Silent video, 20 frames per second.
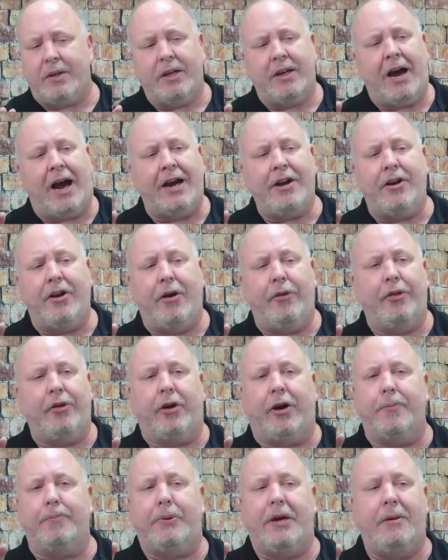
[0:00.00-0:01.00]
I know there
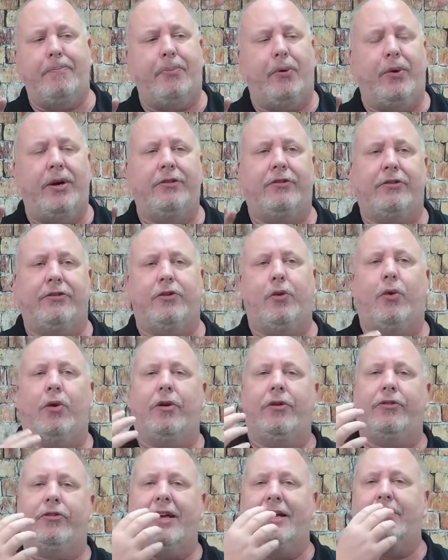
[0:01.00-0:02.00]
are people in
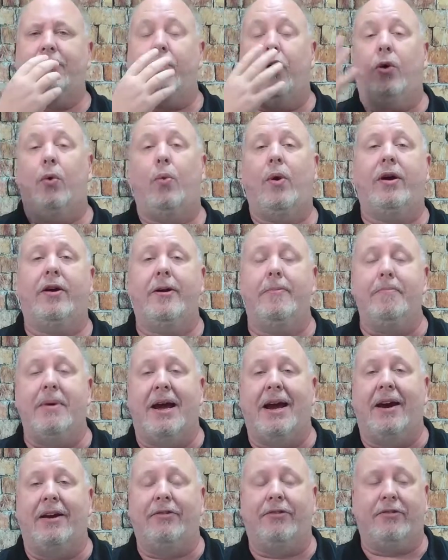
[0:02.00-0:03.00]
stores that don't wear a
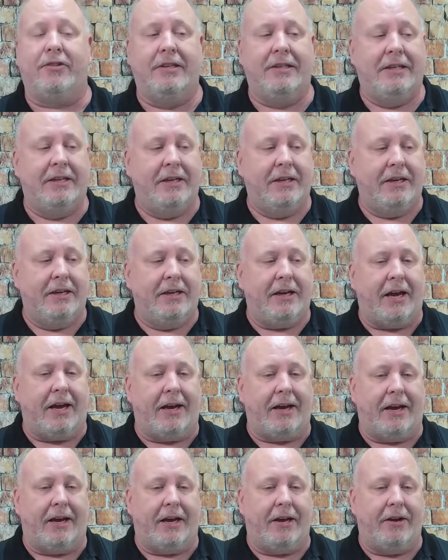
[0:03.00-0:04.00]
mask,
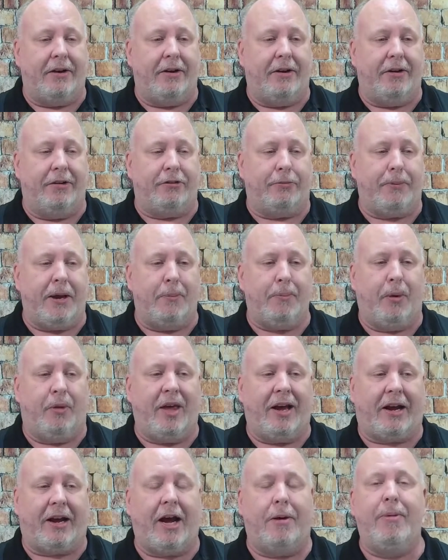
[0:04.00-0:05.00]
and there's people
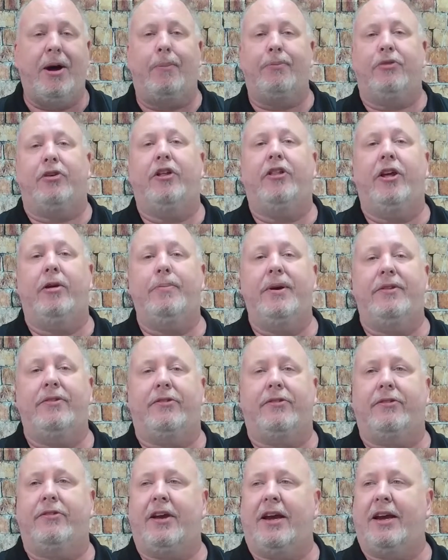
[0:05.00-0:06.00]
that come up to them and
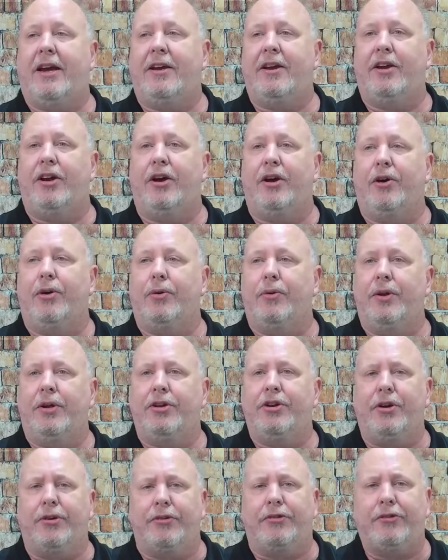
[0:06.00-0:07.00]
say,
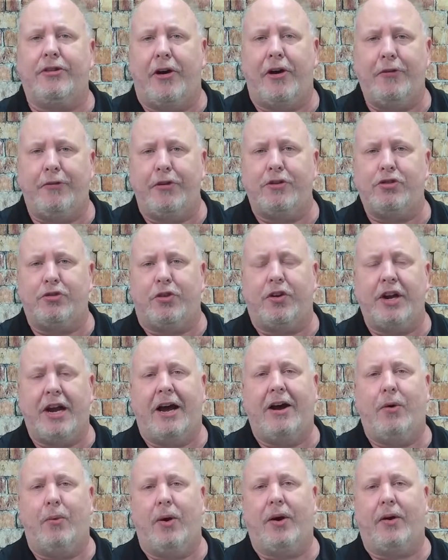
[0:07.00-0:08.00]
you're selfish for
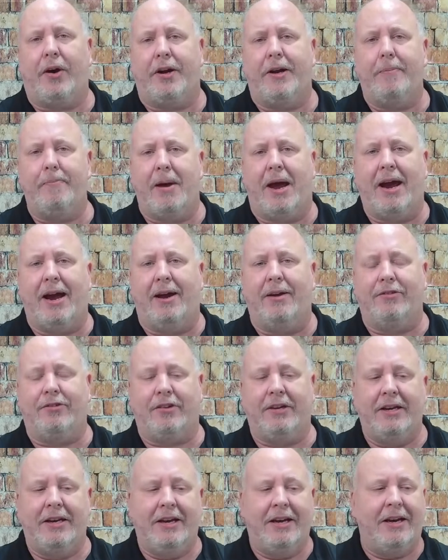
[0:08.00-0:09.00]
not wearing a mask.
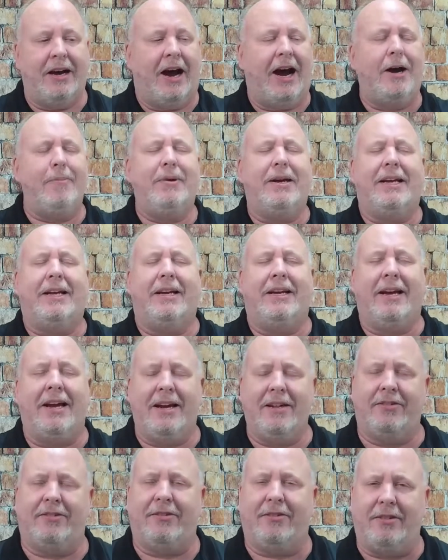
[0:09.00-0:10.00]
I'm
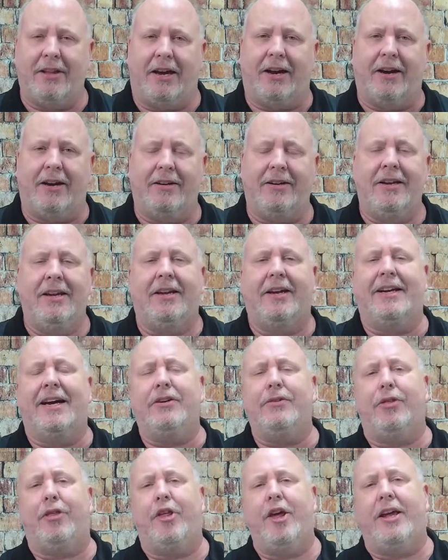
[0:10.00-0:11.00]
against that, and I
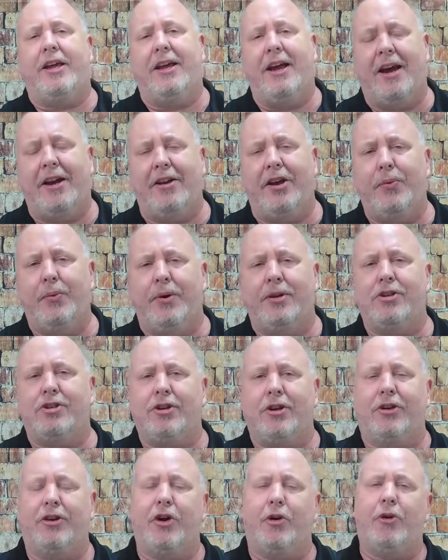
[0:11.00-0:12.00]
don't think anyone
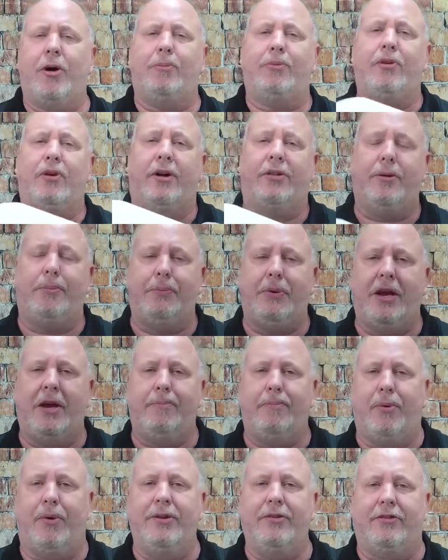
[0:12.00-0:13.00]
should go up to other
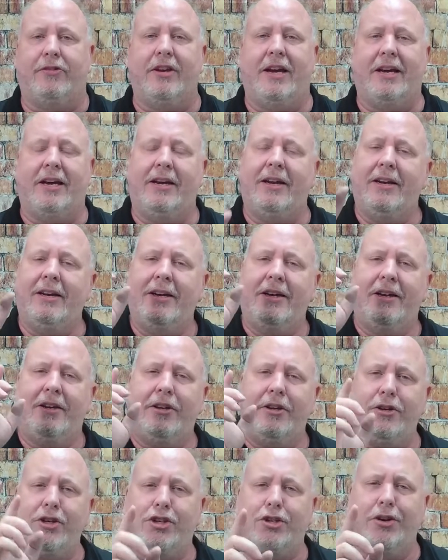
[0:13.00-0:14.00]
people and say,
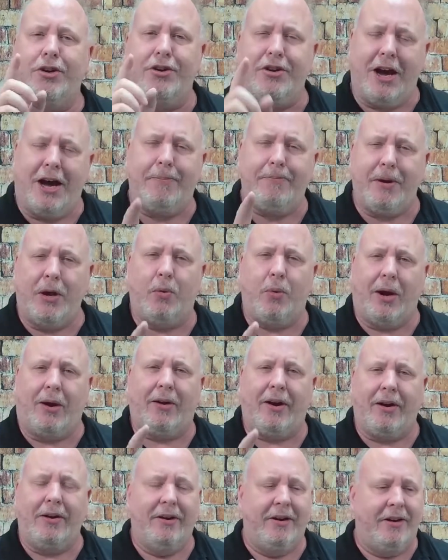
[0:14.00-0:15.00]
you should not be
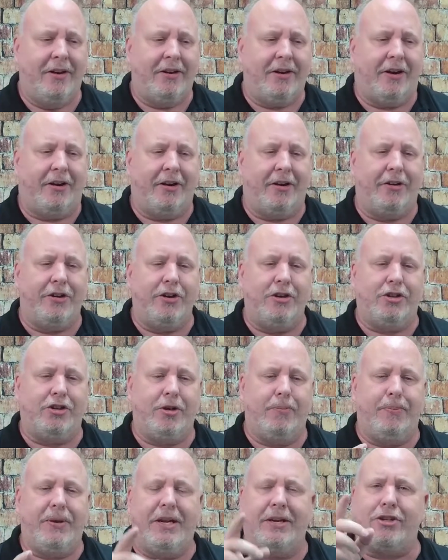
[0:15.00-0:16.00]
wearing, or you
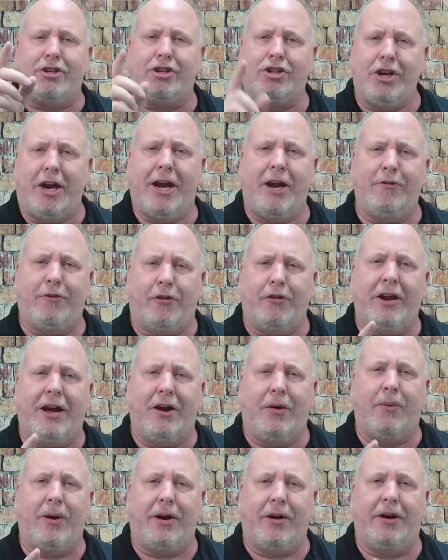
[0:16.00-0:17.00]
should be ashamed for
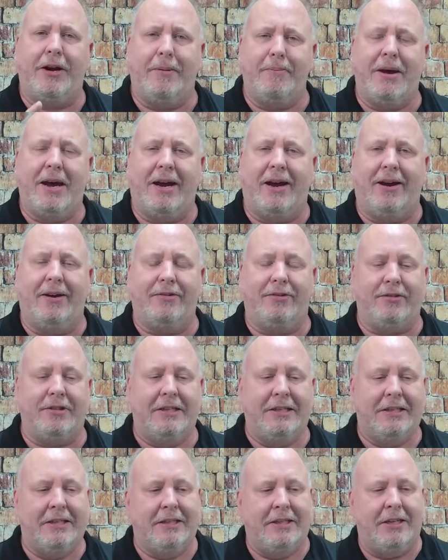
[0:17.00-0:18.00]
not wearing a mask,
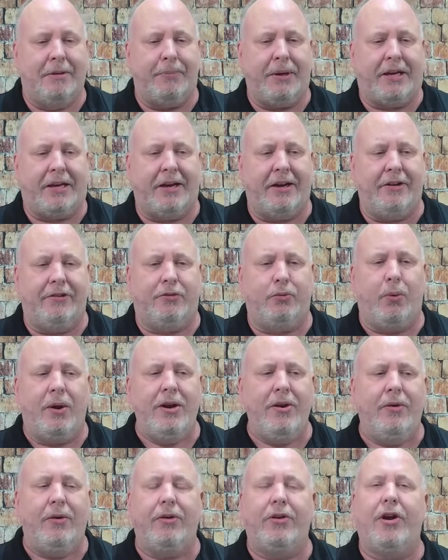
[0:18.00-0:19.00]
because we
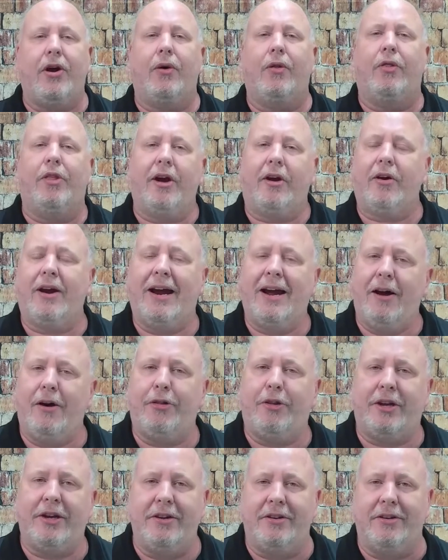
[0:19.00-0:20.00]
don't know their
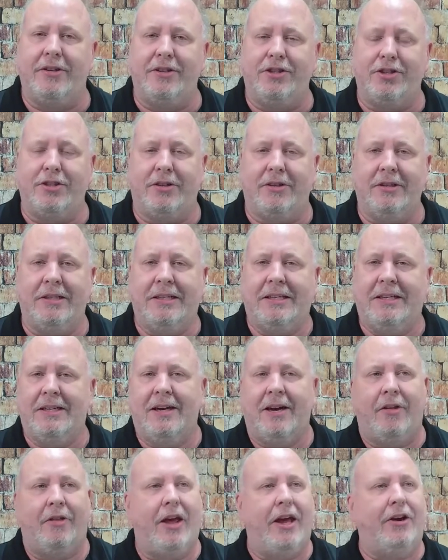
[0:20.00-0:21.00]
health condition.
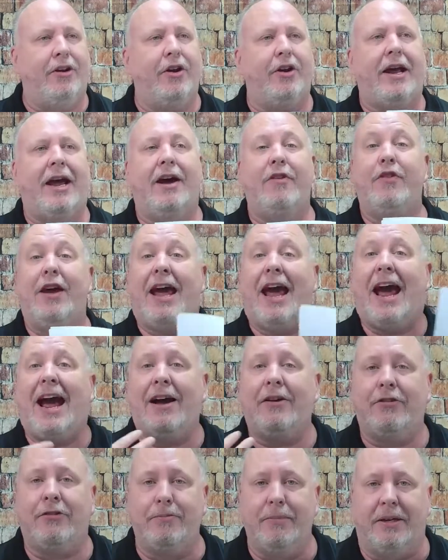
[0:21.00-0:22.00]
They could have
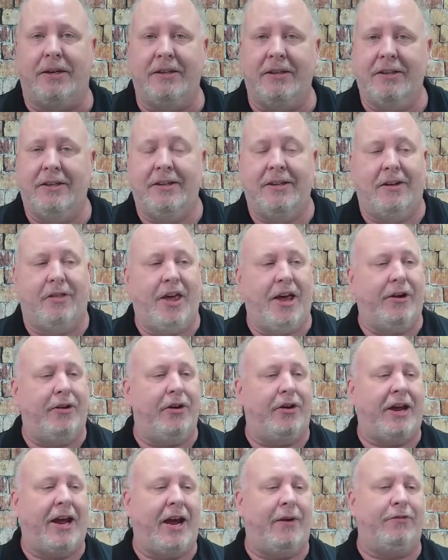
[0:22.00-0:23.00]
asthma. They
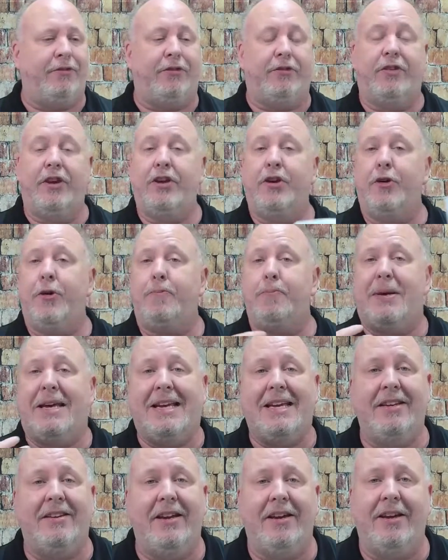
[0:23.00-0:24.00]
could have
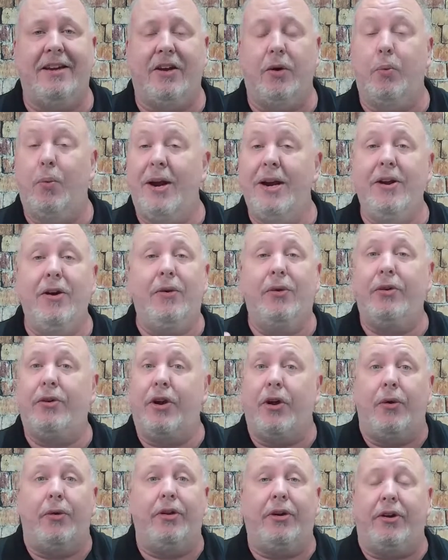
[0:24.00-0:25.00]
COPD, and we don't
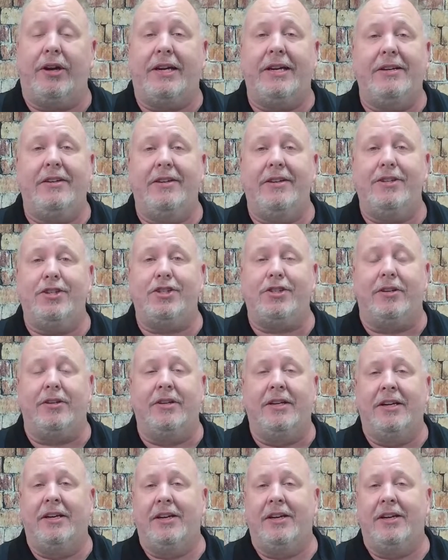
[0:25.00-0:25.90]
know their condition.